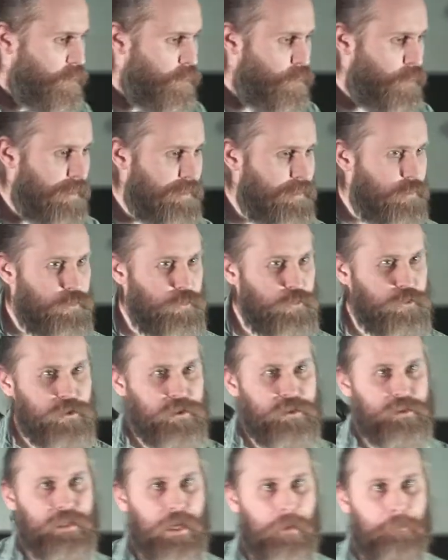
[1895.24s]
when you
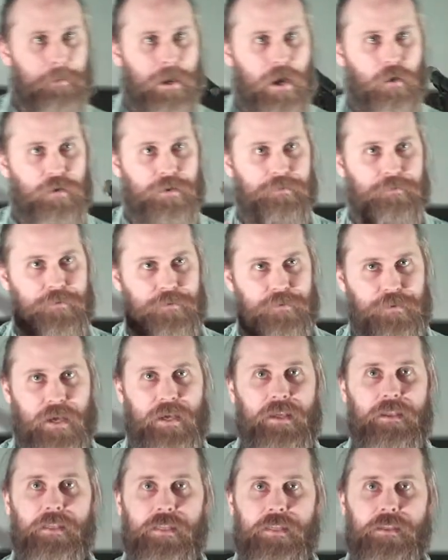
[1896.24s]
step out in
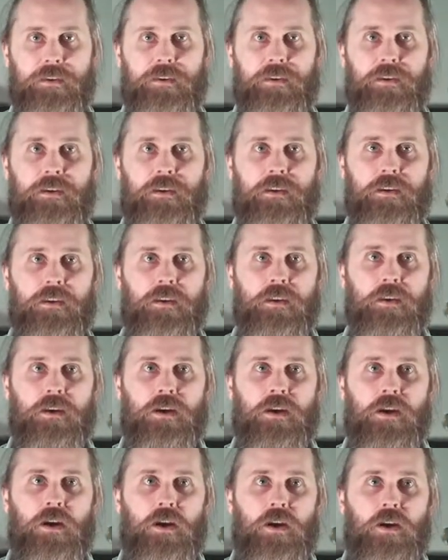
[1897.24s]
faith,
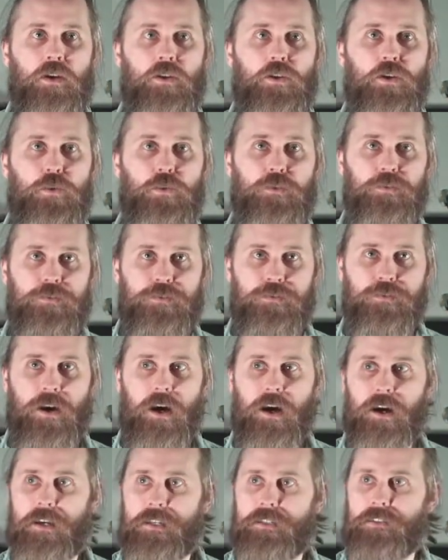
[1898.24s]
you will
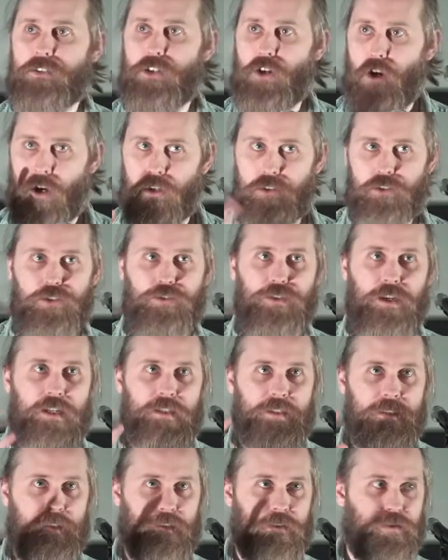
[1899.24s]
find
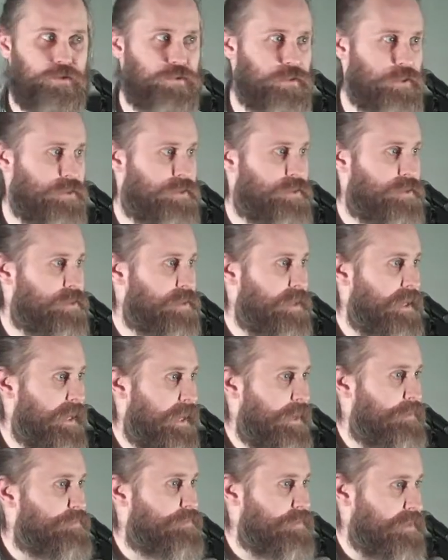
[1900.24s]
contrasting truths at
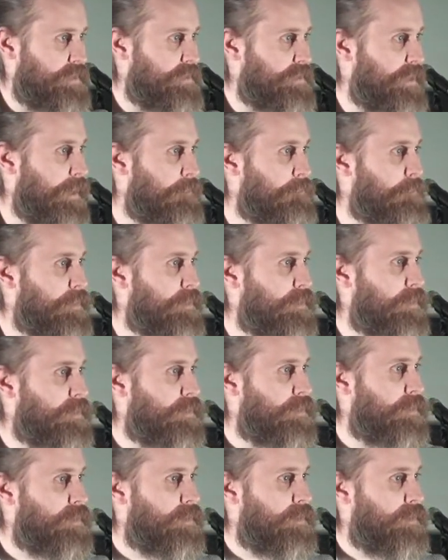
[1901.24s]
every step.
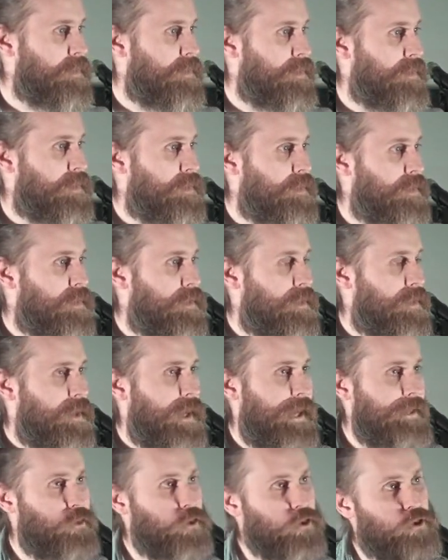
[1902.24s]

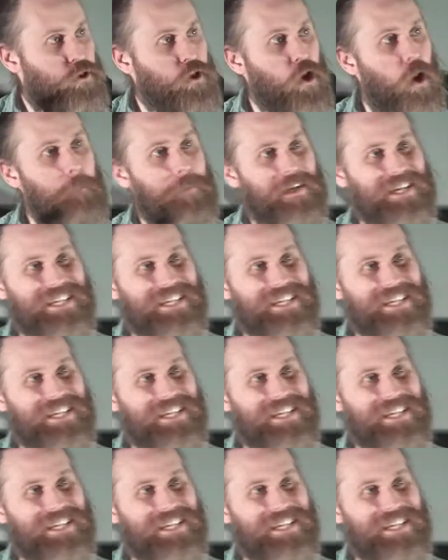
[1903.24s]
And your job